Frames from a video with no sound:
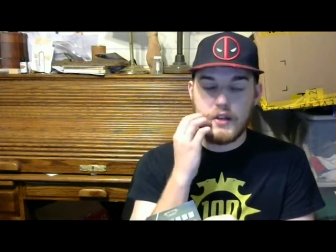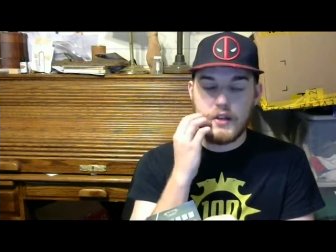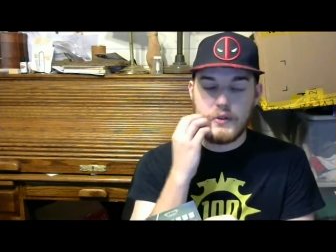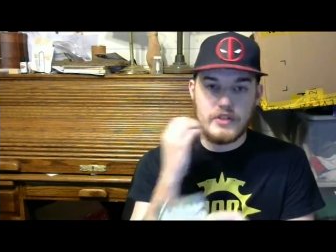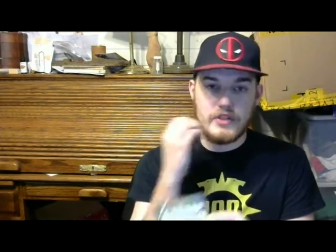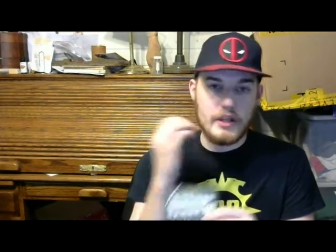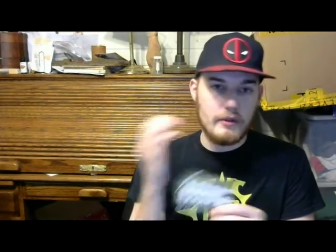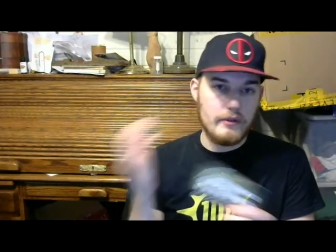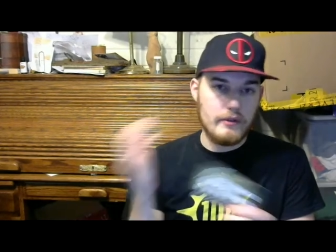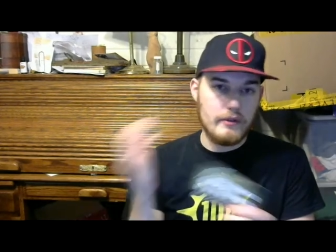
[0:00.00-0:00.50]

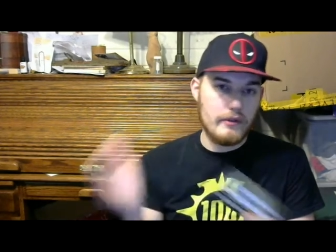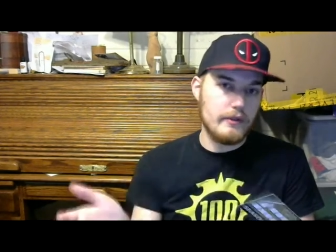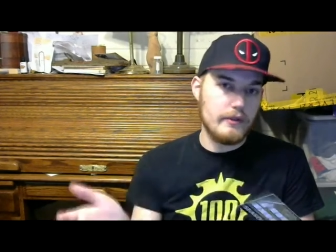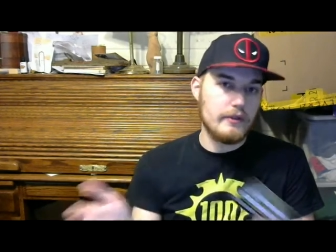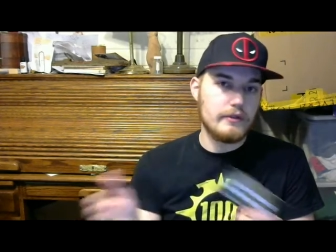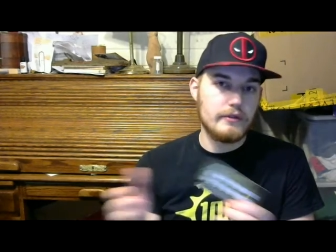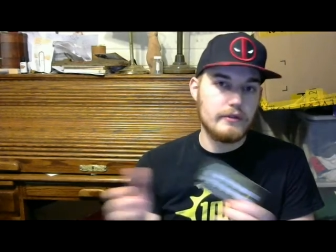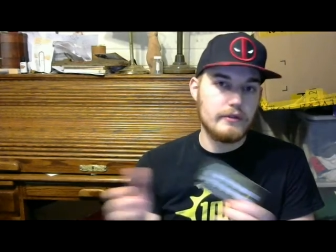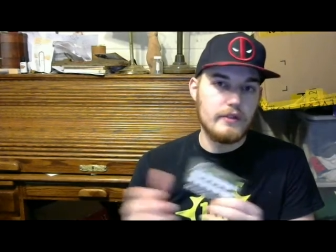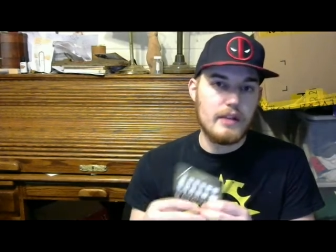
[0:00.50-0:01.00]
Check with your
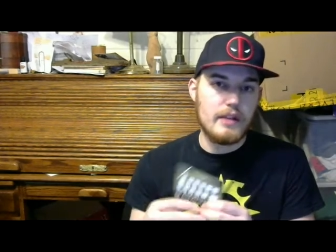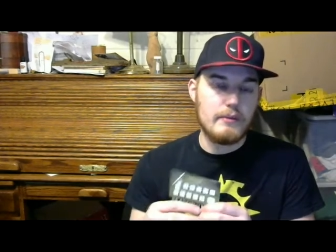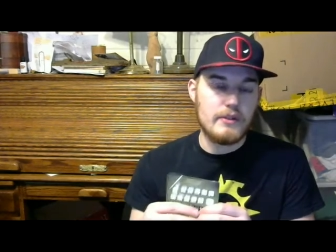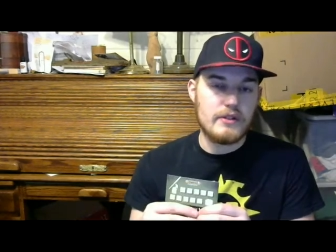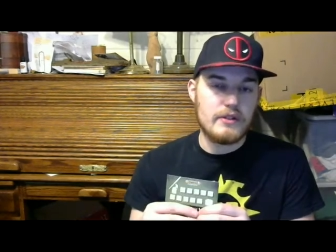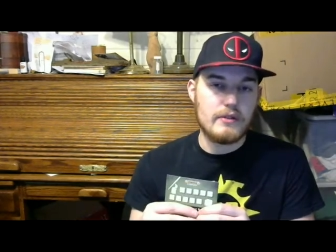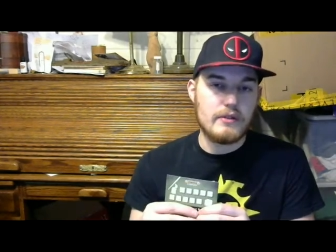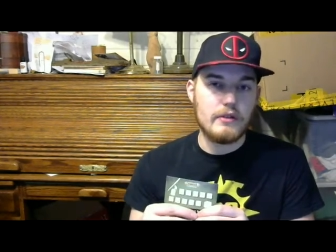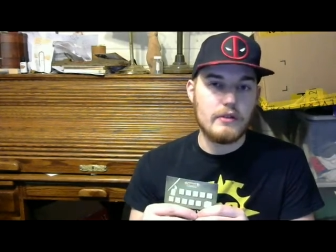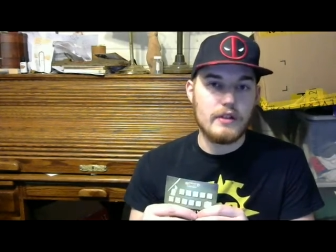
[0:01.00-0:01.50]
local gaming
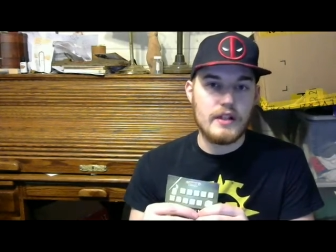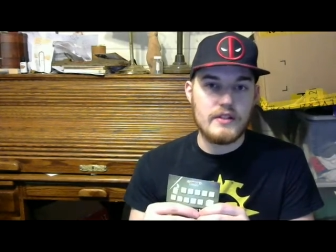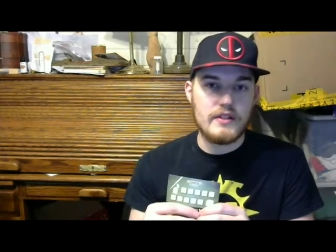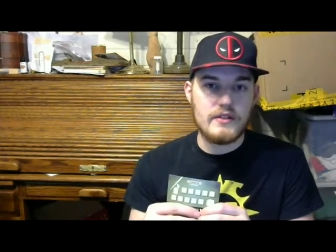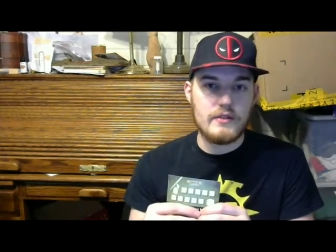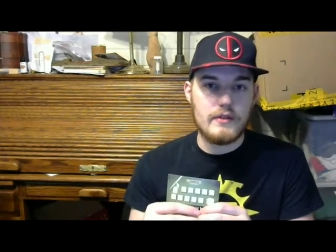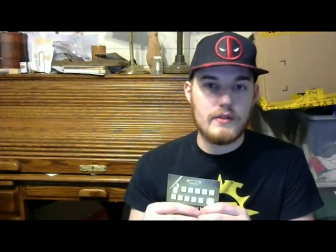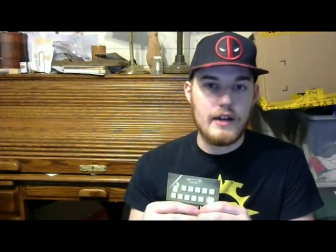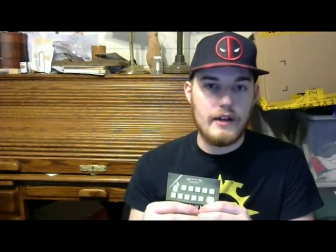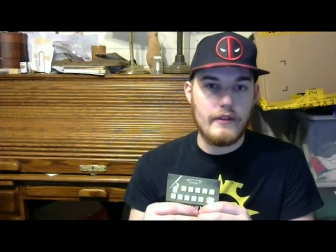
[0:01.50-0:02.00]
store as
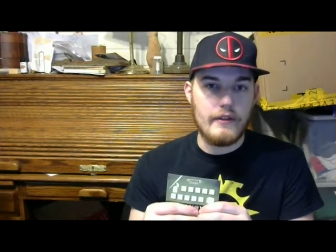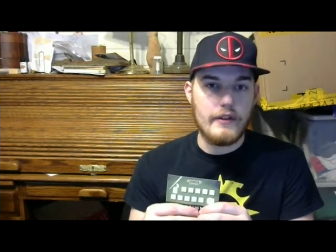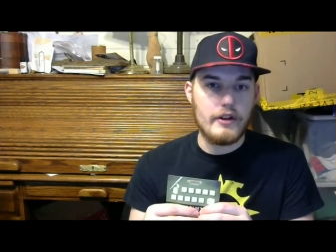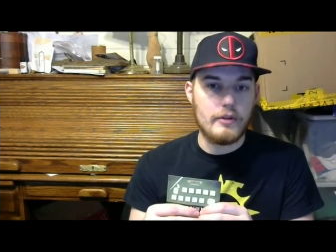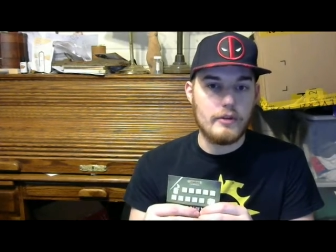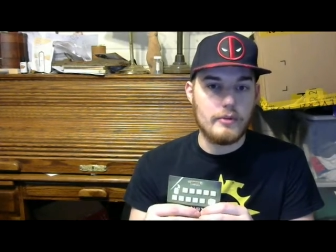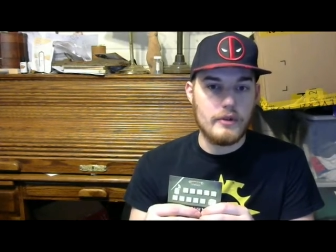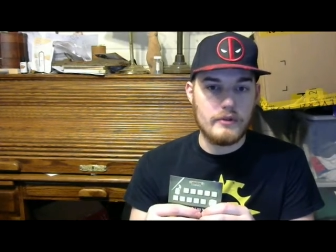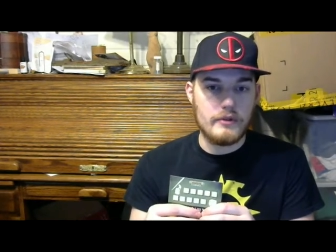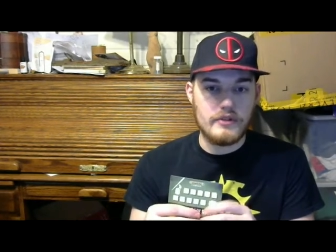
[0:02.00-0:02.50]
to how they're
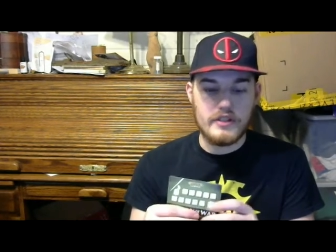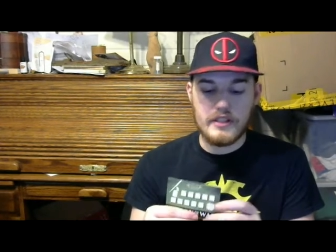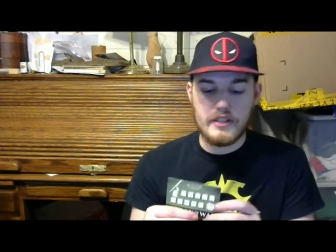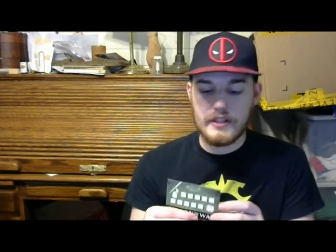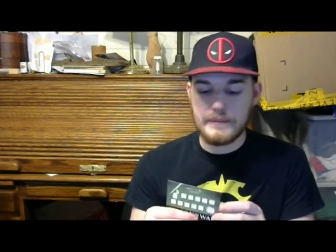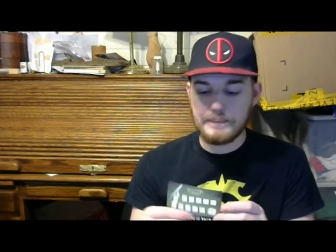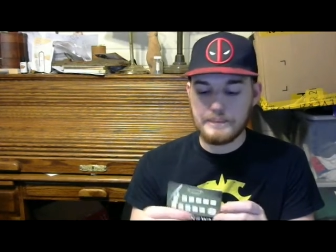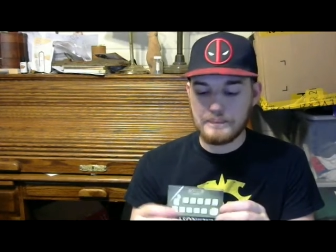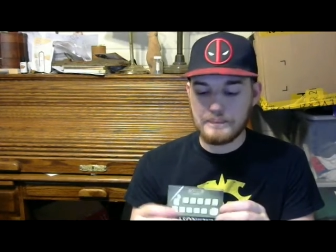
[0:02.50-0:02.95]
approaching it.